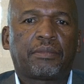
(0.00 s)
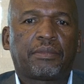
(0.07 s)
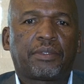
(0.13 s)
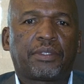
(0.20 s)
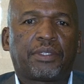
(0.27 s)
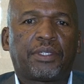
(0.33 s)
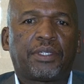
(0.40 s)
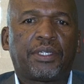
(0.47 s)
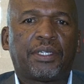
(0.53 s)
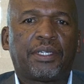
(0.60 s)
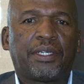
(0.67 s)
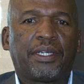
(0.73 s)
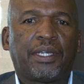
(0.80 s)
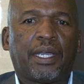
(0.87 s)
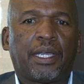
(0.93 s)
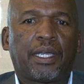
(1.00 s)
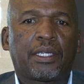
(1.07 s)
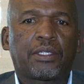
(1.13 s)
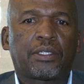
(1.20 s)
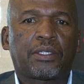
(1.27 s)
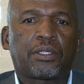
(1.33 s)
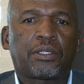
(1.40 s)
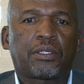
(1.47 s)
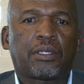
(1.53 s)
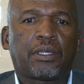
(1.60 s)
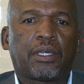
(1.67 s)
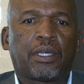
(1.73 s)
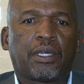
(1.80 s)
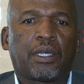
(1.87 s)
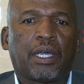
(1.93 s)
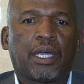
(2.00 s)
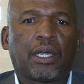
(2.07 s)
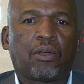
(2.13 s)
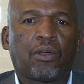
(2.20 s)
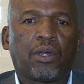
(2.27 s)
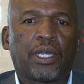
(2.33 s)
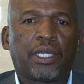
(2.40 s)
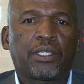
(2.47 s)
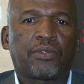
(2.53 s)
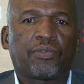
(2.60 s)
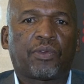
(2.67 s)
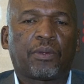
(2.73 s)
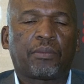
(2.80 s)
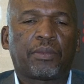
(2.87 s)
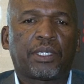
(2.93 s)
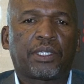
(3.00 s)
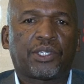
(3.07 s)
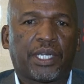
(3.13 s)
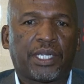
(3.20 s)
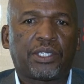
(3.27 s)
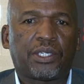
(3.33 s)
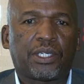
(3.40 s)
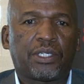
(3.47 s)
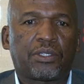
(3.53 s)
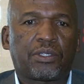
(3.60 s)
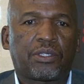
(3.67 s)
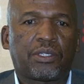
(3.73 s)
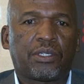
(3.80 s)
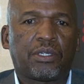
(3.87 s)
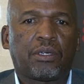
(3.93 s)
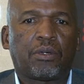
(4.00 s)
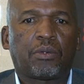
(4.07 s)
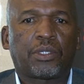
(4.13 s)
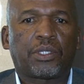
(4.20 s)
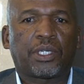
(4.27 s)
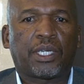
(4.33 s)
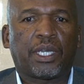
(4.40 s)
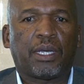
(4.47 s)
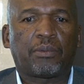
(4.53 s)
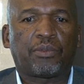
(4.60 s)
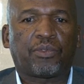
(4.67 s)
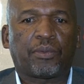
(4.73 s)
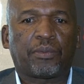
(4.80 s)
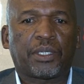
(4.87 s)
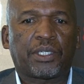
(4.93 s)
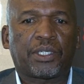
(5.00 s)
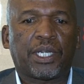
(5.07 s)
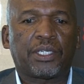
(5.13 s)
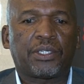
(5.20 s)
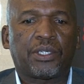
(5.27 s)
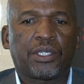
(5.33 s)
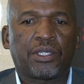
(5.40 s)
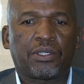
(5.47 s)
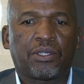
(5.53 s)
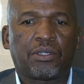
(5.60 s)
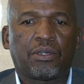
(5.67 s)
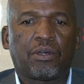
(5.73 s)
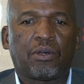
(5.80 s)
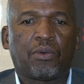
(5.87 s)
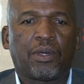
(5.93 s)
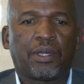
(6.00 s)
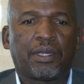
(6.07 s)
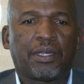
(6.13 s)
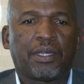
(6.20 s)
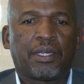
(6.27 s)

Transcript: She has accolades from the trenches. You know, she comes from the trenches. You know,